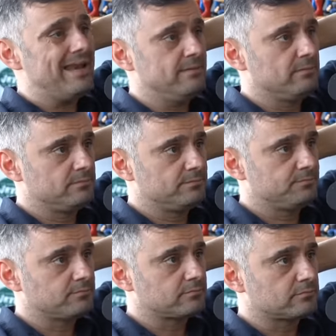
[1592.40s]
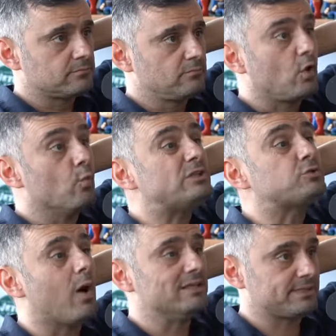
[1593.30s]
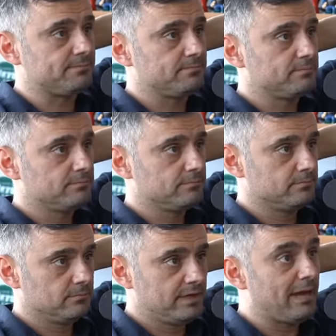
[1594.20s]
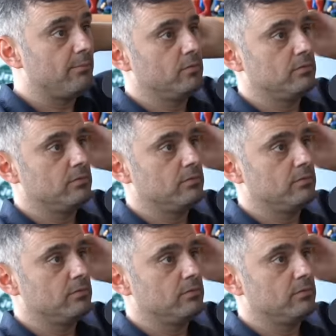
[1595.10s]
With, with 10 restaurants. Land, Which ones? Landry Seafood yep. House.